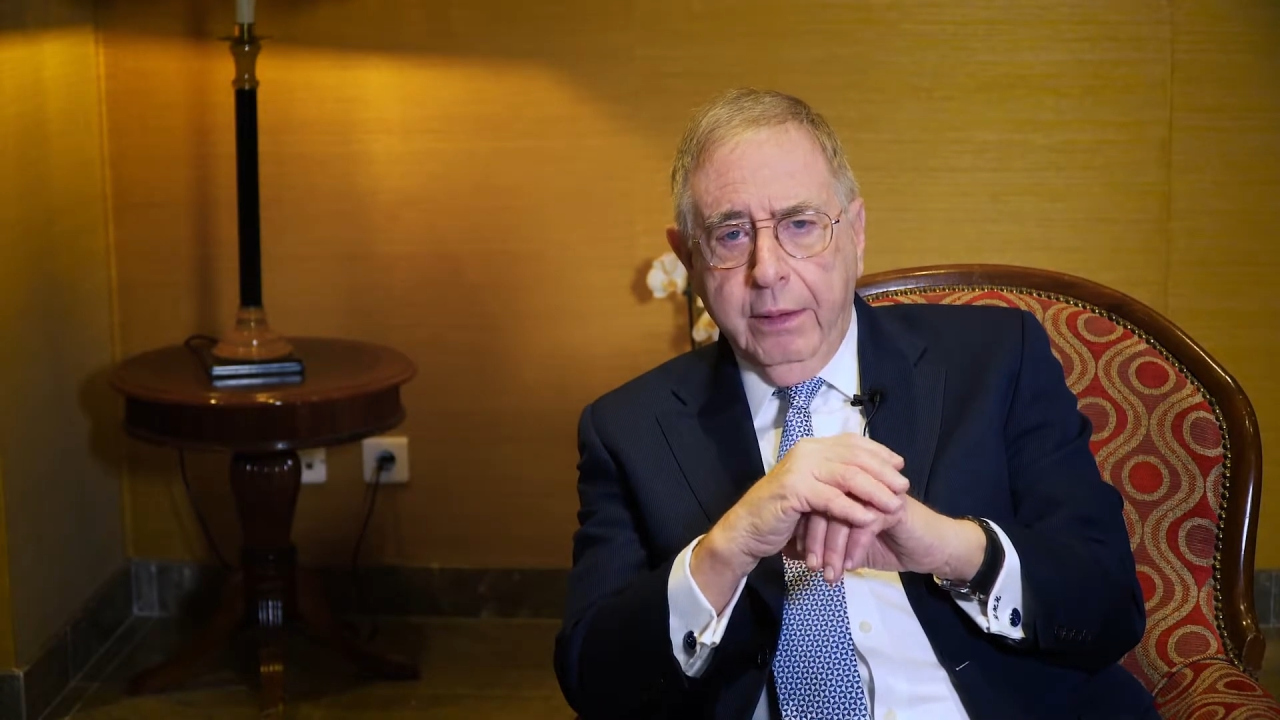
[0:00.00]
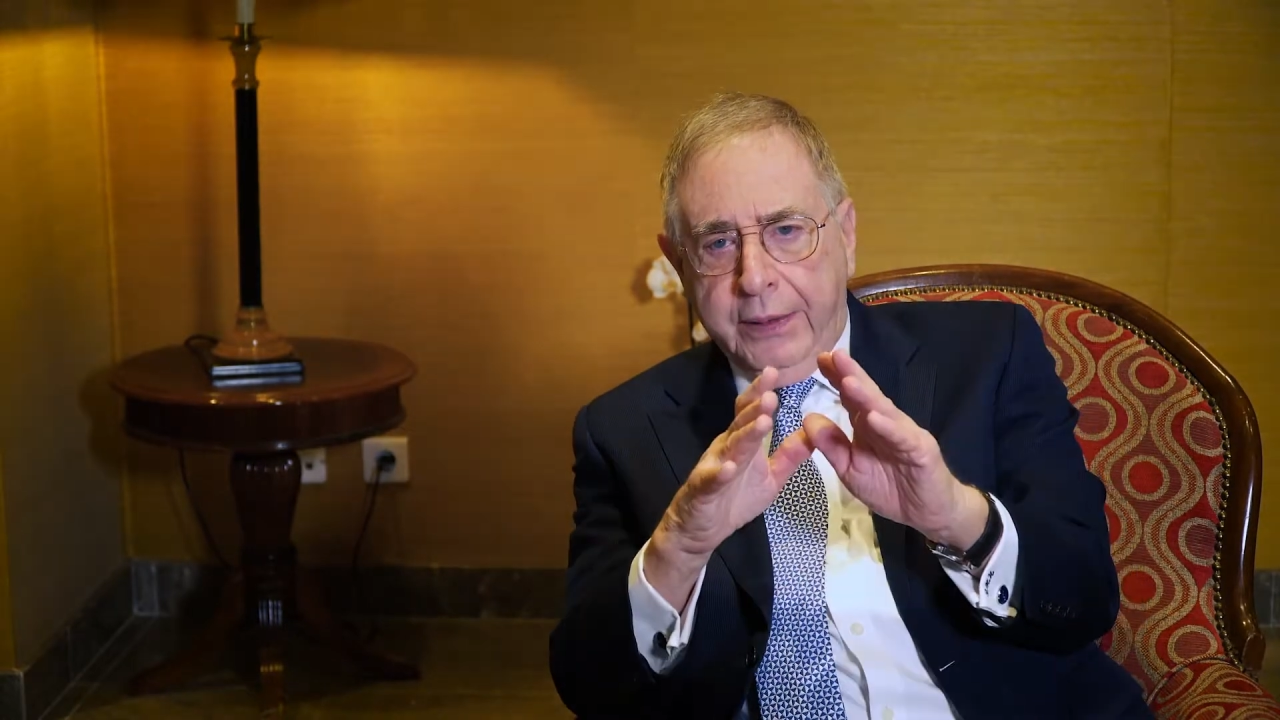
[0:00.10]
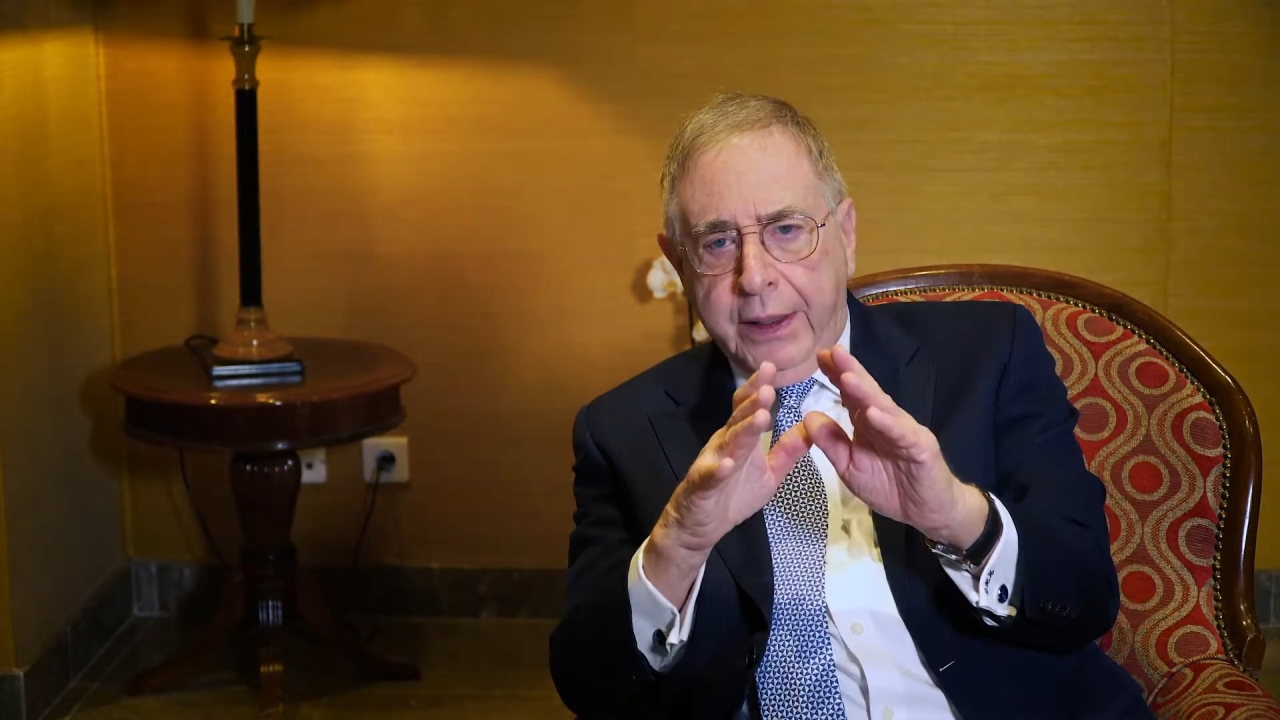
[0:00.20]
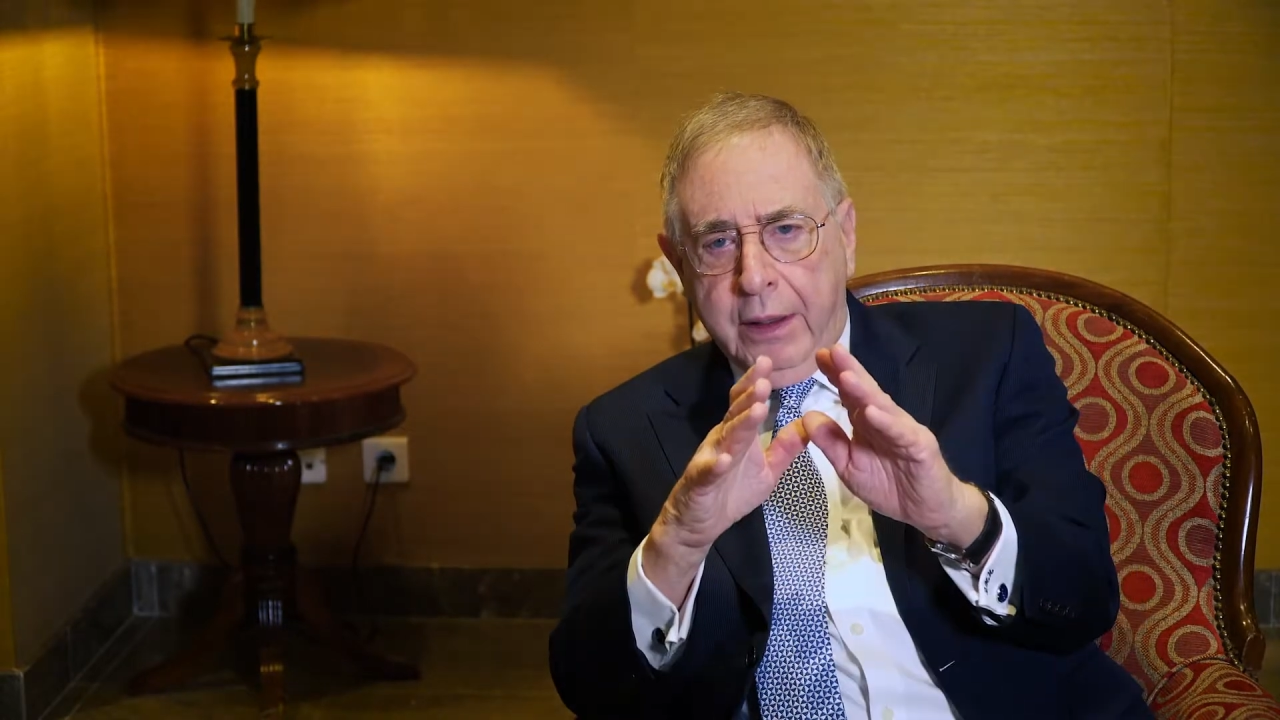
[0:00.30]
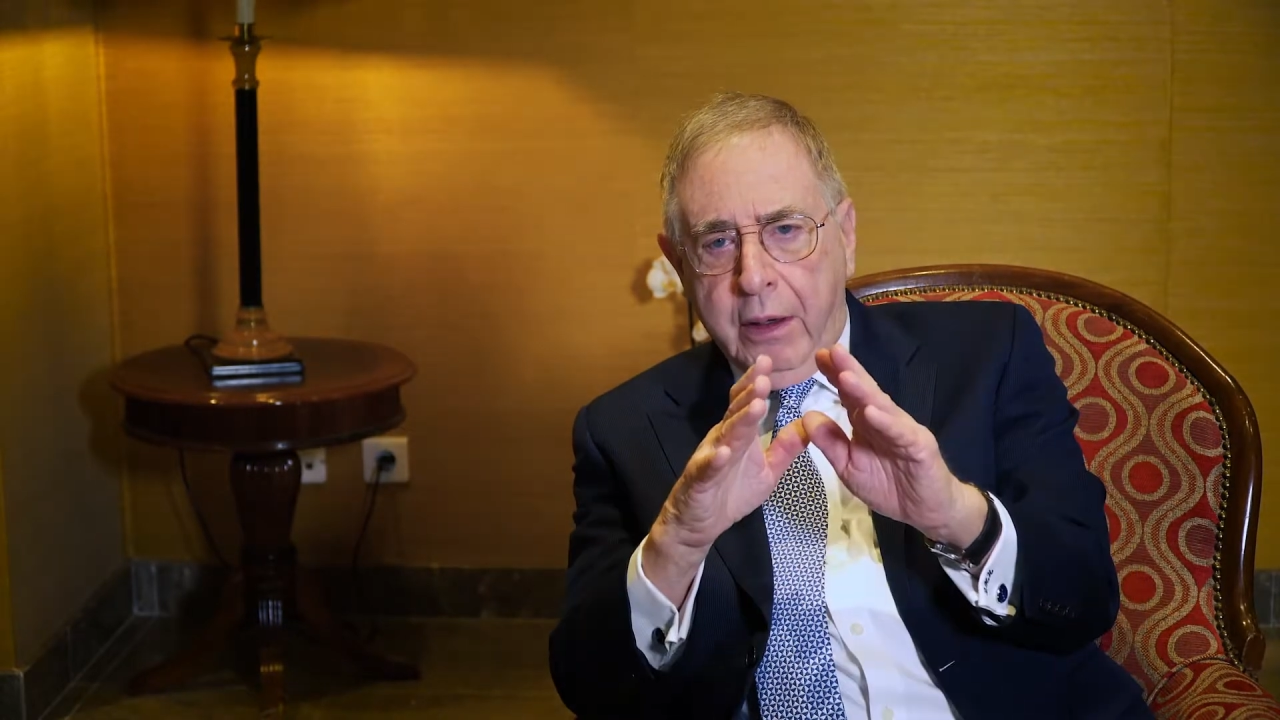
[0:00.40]

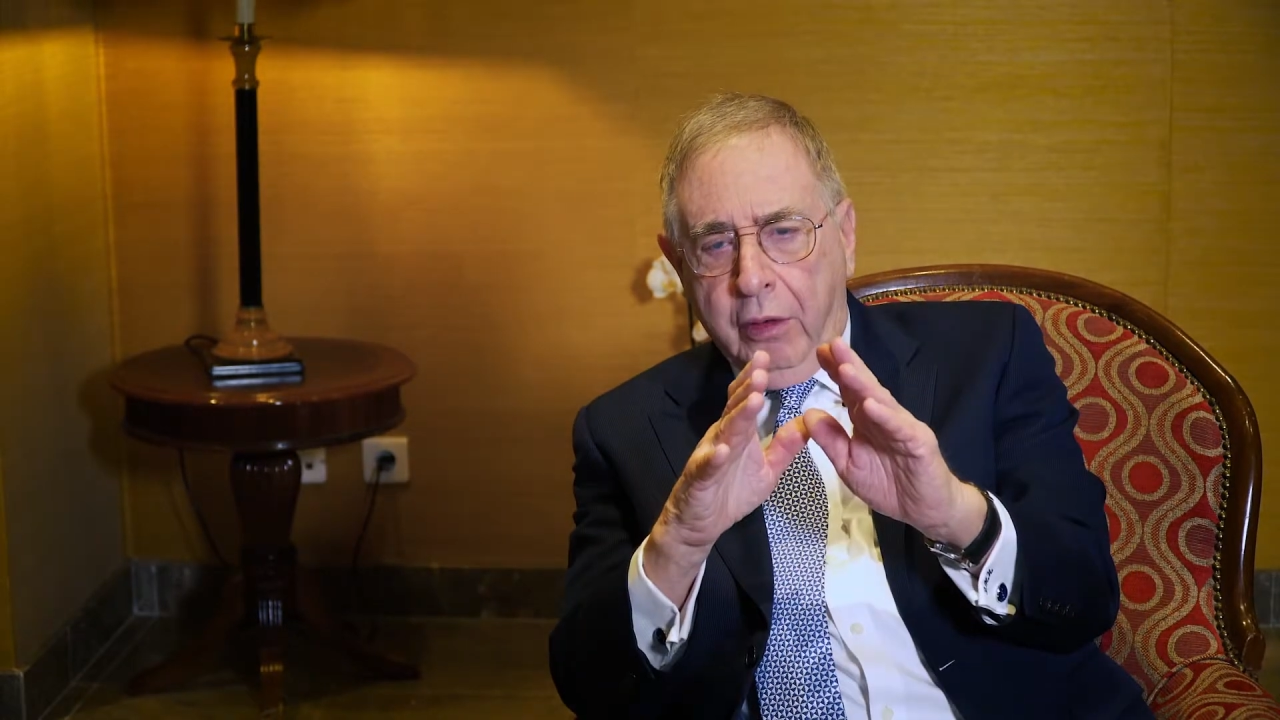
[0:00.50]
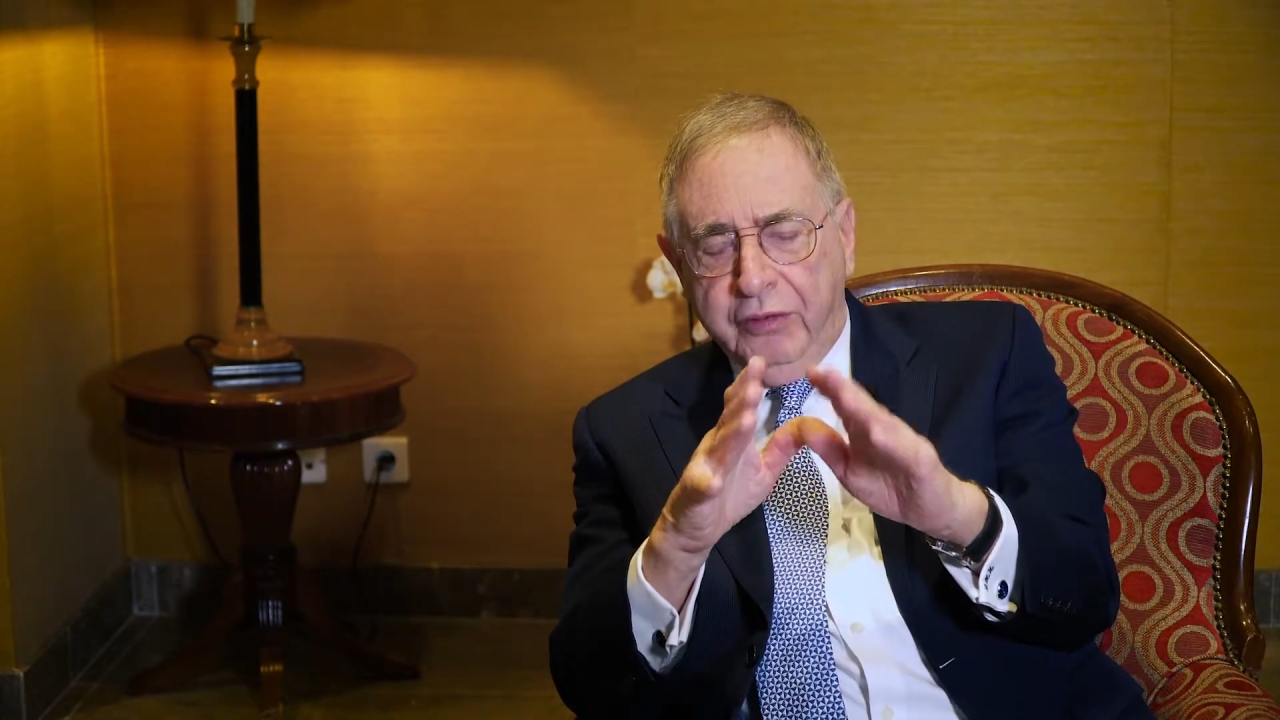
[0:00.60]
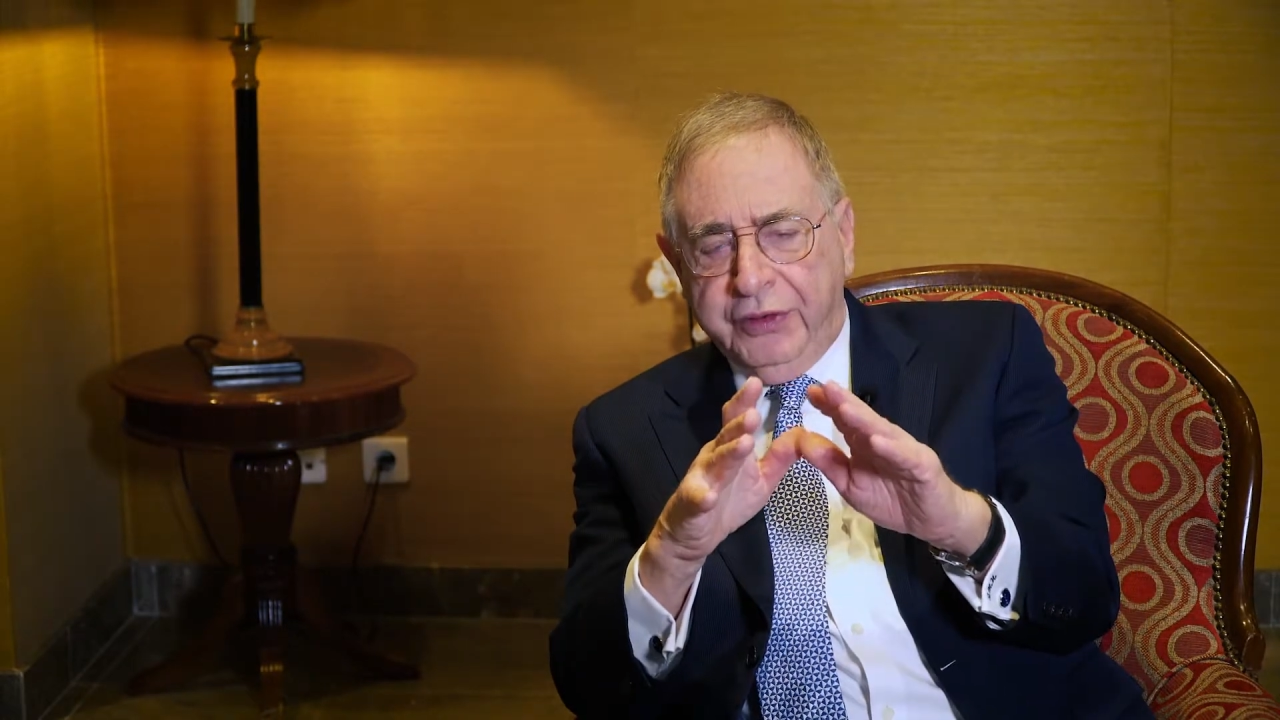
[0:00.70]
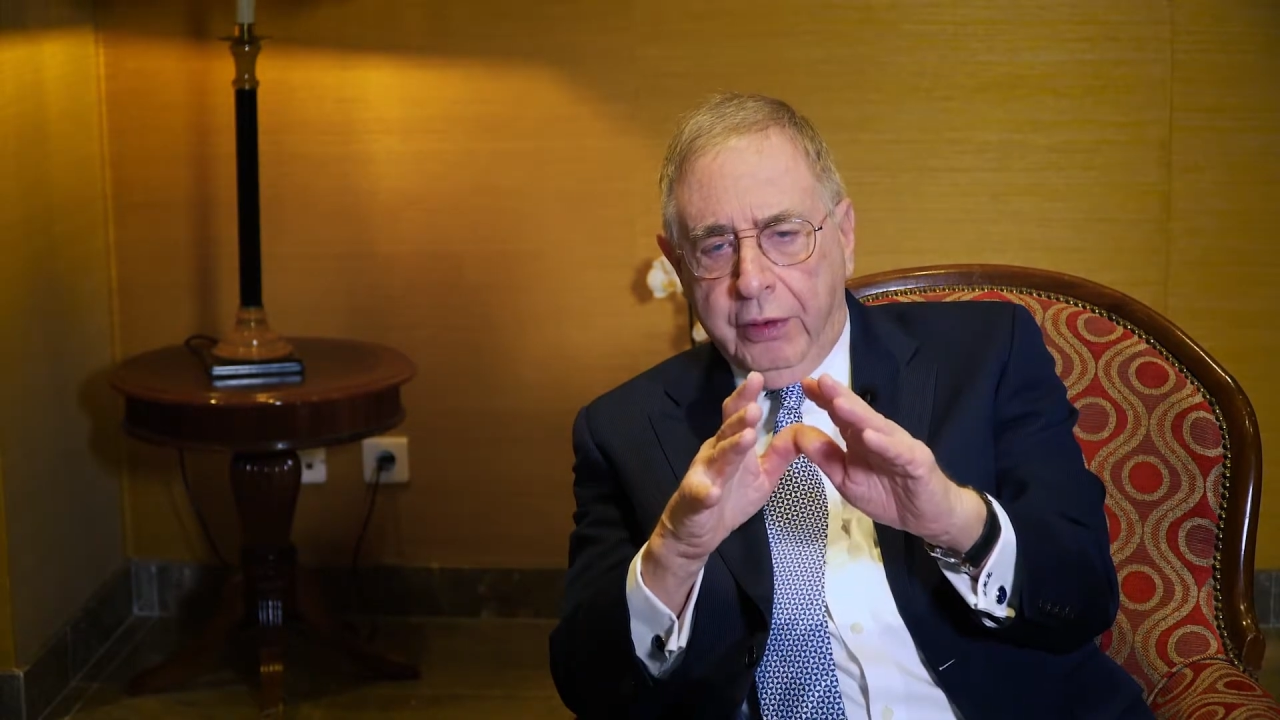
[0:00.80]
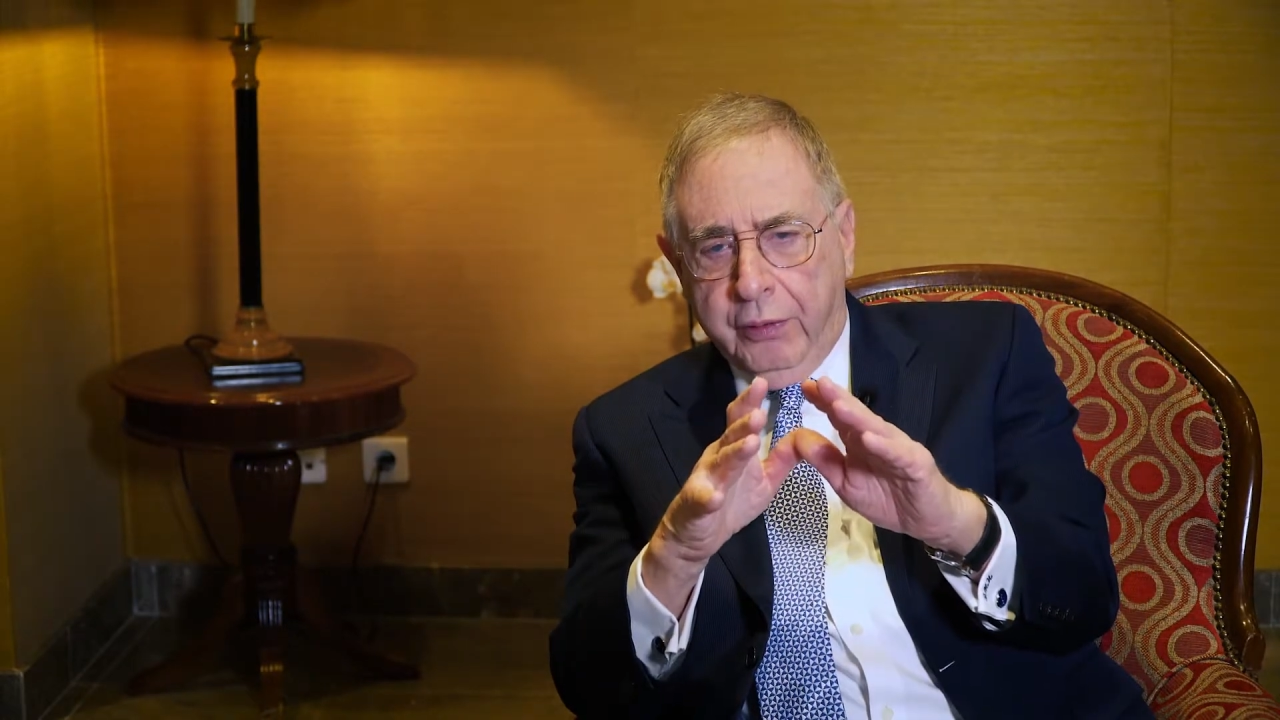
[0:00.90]
the
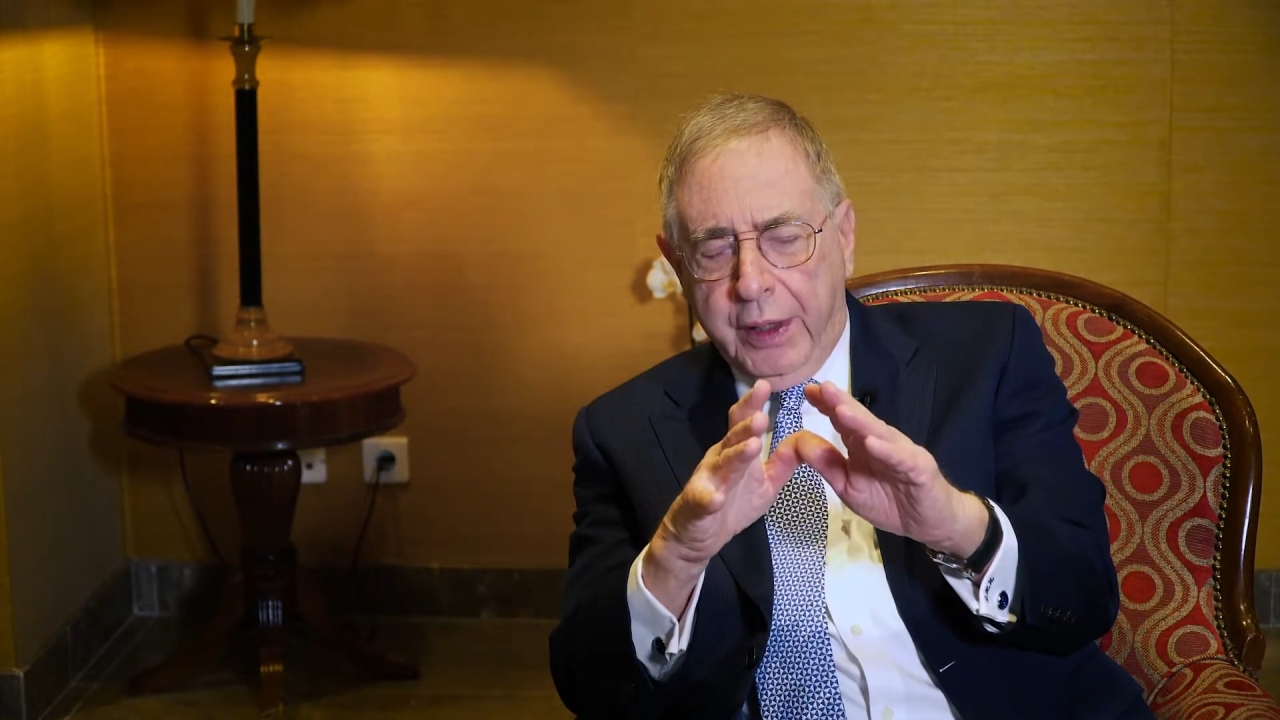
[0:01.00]
ozone